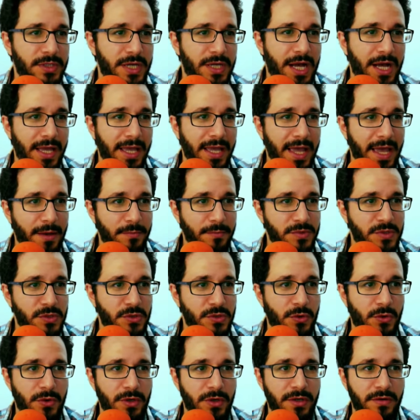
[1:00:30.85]
I am
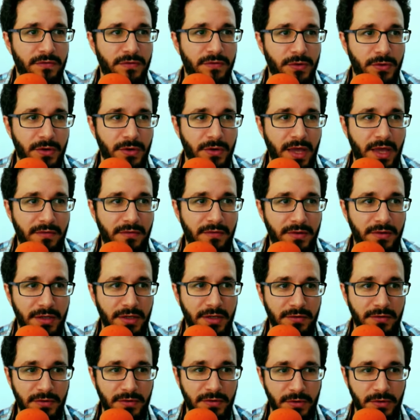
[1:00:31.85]
sorry if you're having
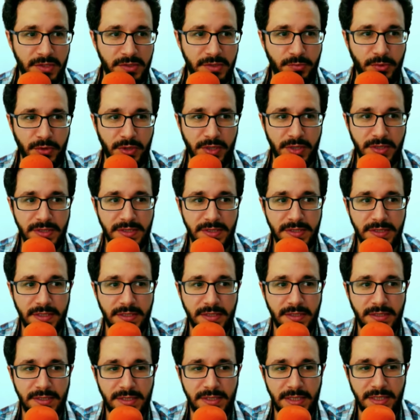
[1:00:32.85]
if you're
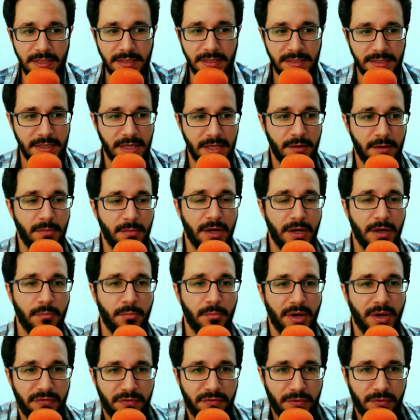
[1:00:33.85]
experiencing some uh,
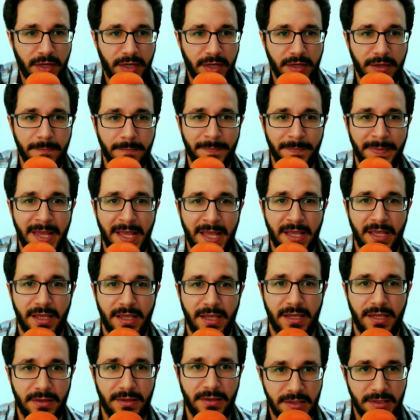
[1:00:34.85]
buffering
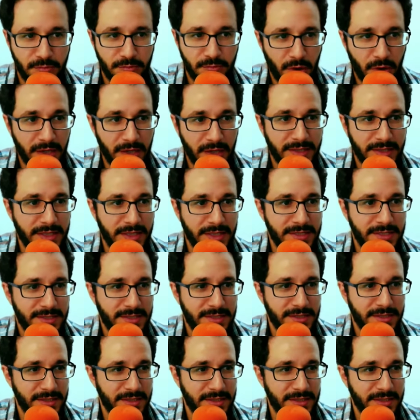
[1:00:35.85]
in this broadcast.